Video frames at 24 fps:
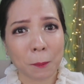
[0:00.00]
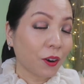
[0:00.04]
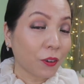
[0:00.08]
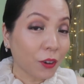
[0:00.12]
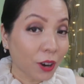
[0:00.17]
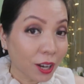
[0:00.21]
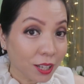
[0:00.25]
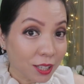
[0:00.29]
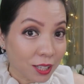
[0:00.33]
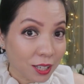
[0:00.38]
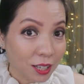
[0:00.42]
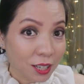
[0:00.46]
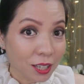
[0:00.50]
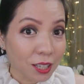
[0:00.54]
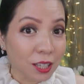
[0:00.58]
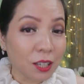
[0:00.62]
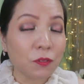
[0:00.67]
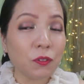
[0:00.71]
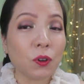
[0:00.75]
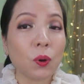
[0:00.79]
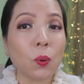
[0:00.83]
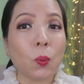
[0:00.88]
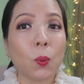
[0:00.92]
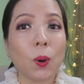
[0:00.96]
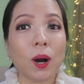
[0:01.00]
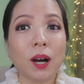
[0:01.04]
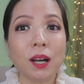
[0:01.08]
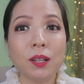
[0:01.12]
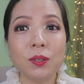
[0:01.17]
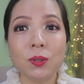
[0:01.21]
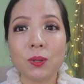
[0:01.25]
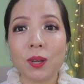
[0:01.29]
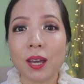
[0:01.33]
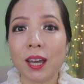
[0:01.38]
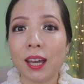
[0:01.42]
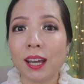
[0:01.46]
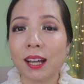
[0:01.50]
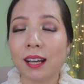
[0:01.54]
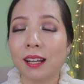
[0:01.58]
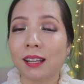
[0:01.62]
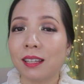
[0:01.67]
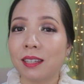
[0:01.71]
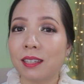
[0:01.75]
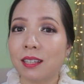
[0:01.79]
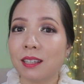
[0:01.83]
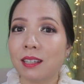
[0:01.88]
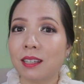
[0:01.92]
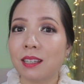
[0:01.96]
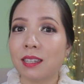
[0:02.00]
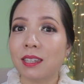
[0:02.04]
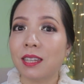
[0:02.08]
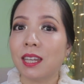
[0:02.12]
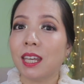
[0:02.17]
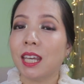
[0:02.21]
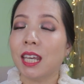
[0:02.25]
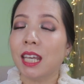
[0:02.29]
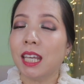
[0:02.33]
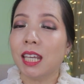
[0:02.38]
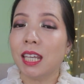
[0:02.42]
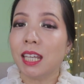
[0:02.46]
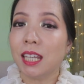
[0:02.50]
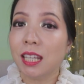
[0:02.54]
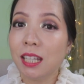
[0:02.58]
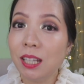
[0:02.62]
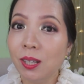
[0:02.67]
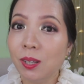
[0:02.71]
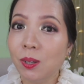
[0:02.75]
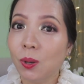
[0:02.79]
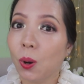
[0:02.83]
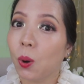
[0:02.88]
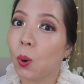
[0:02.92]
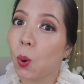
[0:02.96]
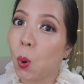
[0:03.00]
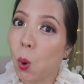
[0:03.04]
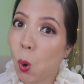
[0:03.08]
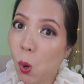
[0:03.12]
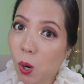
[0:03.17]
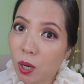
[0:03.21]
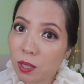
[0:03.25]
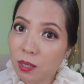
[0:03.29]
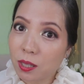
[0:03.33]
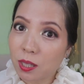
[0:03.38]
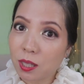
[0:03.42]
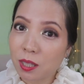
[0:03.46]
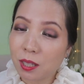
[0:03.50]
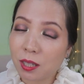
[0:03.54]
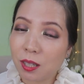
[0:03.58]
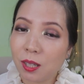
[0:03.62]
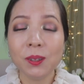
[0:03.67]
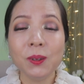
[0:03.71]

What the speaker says: Granted, if you want to add glitters in your quartz,